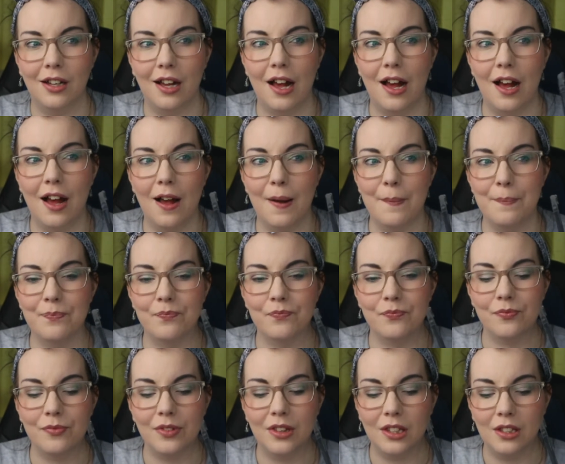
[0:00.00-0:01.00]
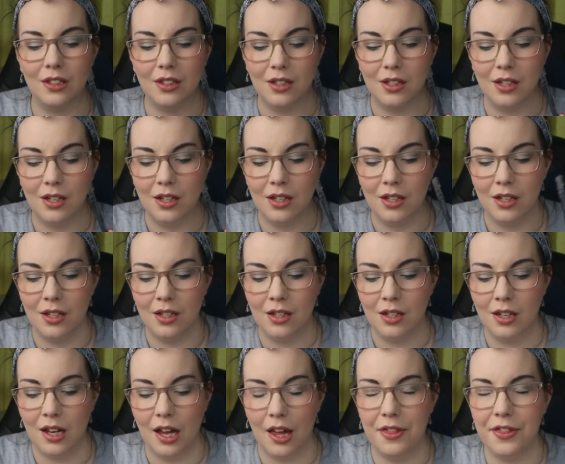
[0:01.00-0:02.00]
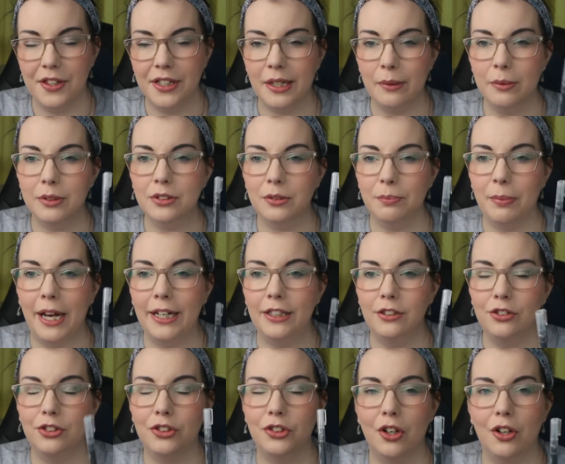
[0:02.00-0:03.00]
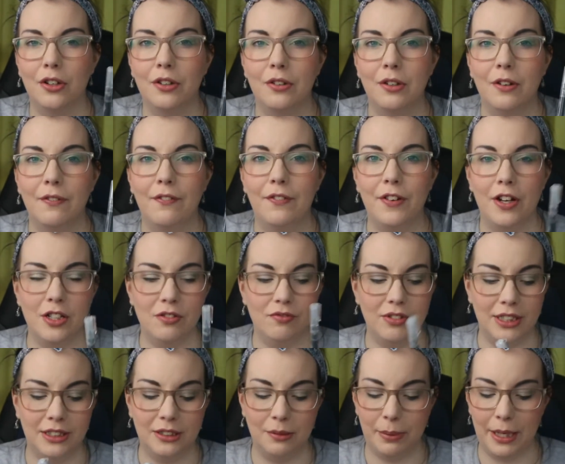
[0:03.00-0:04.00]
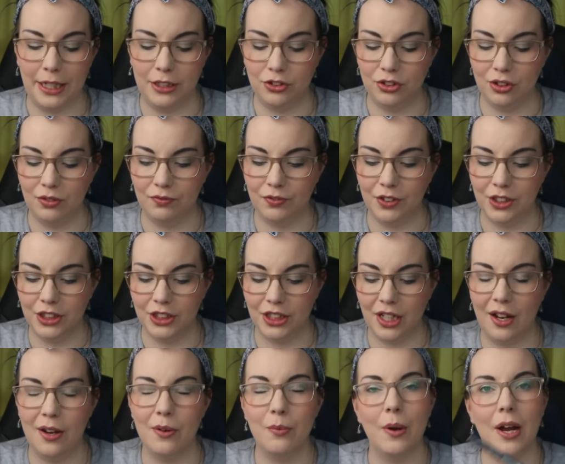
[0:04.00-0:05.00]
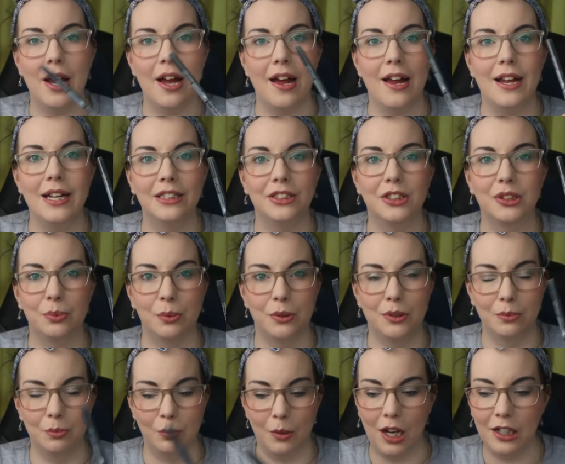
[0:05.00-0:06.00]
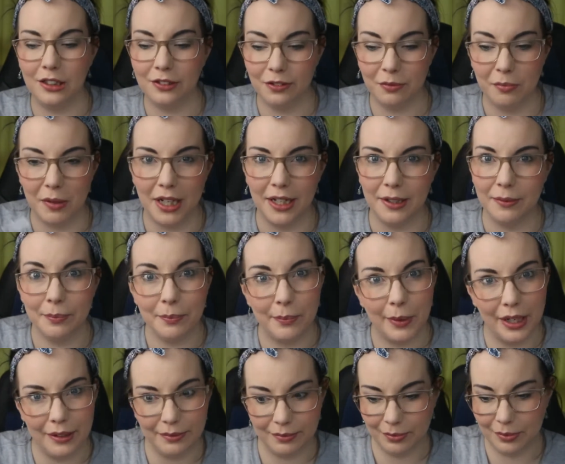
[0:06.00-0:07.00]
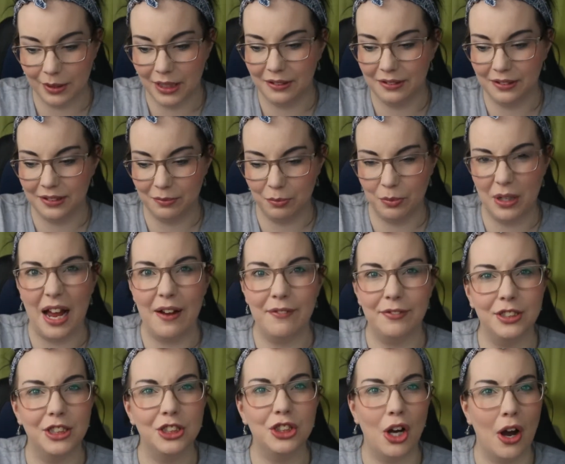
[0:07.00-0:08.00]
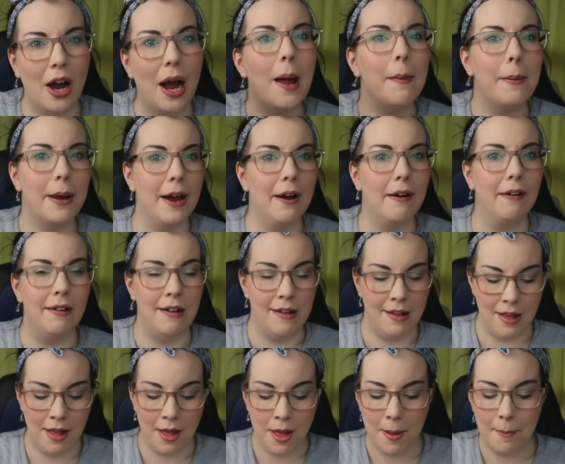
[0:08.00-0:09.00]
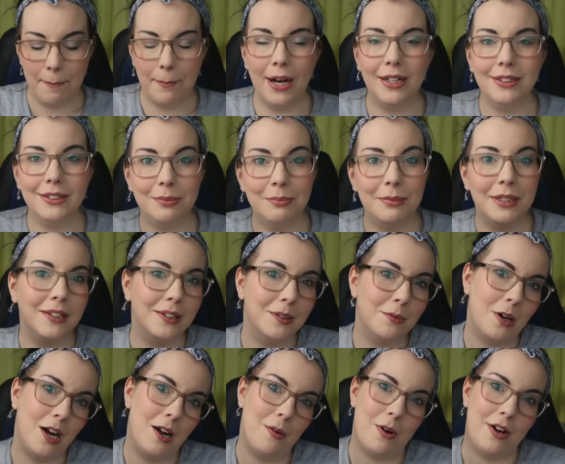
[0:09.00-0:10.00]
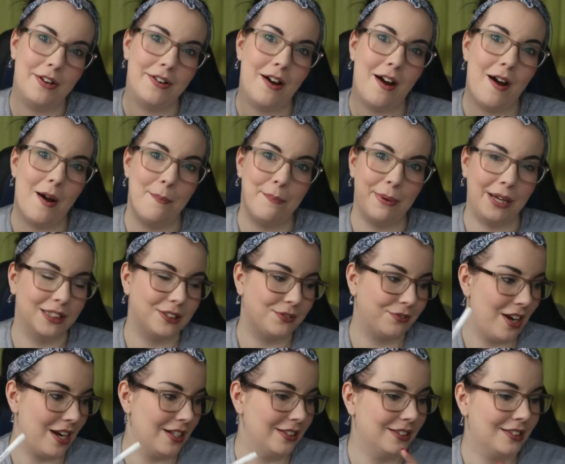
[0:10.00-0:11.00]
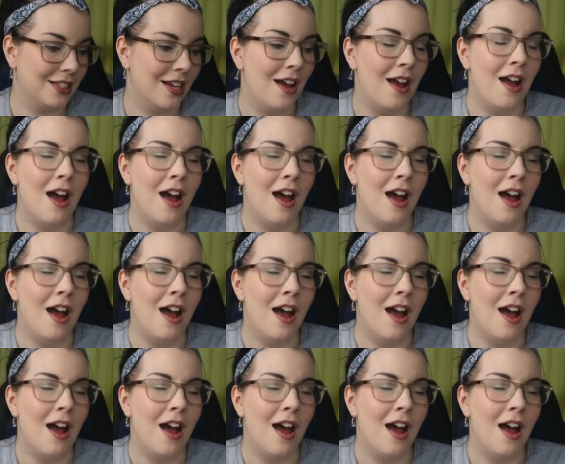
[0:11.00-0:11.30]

I think it was on Patreon, a very recent Patreon video where it just wouldn't work for me. We're having a time out, but me and the white one are best friends.